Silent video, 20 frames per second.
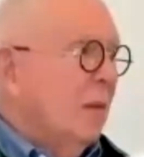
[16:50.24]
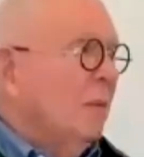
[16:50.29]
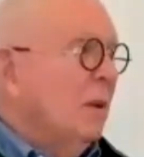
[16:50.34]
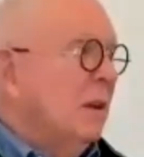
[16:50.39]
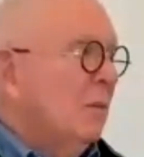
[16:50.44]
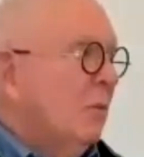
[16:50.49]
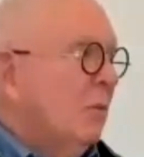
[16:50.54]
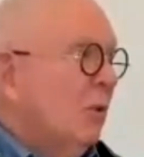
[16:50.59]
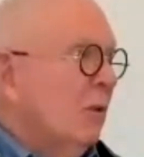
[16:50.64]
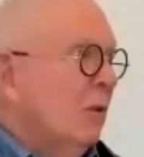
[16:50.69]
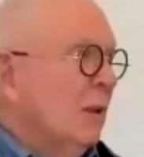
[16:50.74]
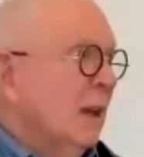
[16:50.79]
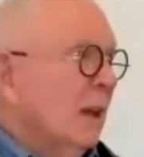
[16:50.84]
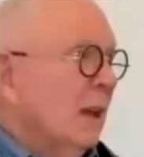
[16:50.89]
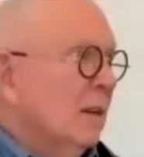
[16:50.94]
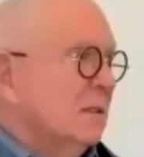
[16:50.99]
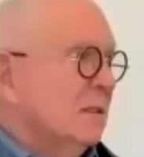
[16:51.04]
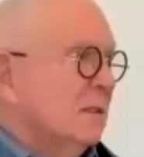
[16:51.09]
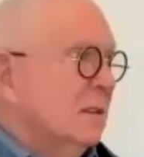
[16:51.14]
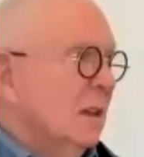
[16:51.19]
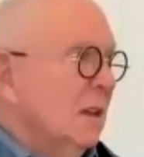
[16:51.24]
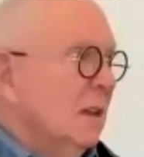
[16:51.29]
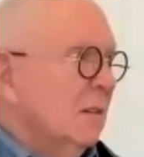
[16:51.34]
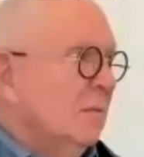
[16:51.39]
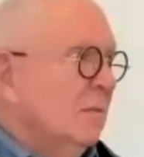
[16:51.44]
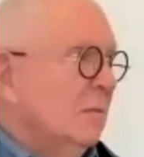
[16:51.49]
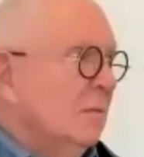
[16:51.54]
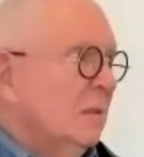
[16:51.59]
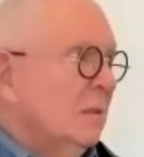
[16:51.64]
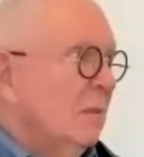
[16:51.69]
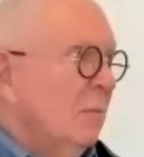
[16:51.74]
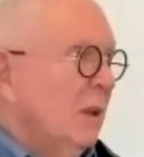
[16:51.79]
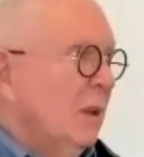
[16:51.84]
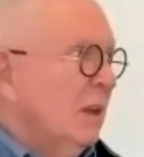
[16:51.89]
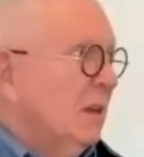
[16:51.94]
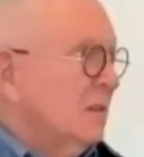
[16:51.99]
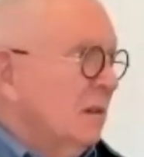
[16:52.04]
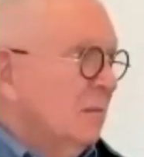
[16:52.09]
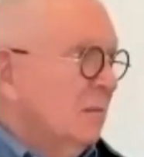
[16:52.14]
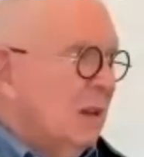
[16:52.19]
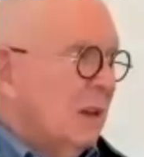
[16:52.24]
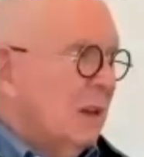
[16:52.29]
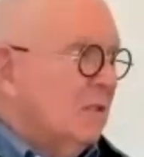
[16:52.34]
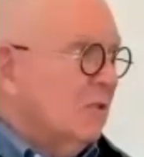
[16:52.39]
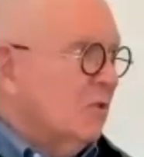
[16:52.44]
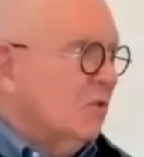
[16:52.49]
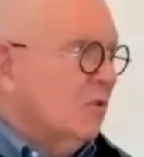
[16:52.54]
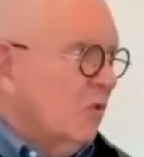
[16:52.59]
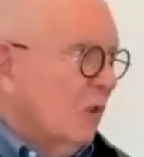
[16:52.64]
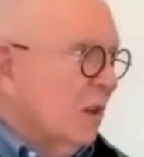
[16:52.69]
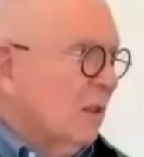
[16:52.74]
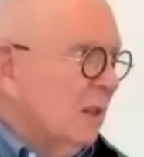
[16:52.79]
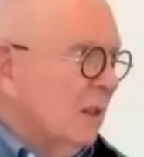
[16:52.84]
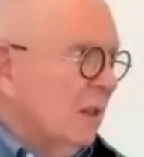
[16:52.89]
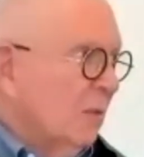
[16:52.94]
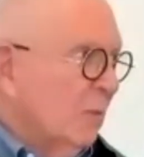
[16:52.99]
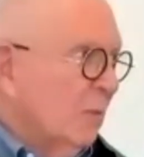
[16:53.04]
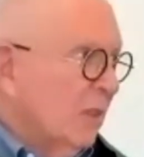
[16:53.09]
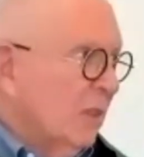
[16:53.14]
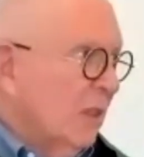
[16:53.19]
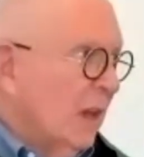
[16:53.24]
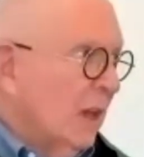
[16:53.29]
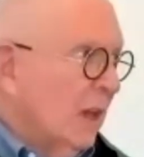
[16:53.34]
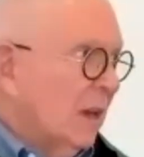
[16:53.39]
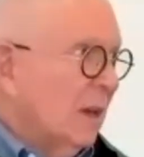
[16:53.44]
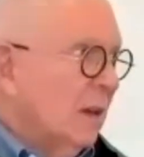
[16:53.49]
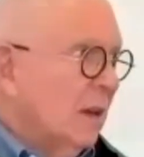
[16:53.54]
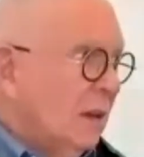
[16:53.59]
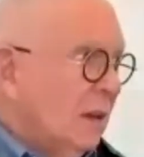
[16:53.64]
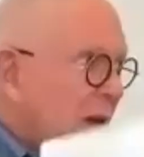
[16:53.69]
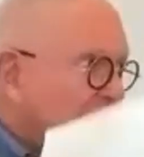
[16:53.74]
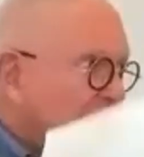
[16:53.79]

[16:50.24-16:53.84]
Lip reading: I'm in a more relaxed state because I'm not struggling with that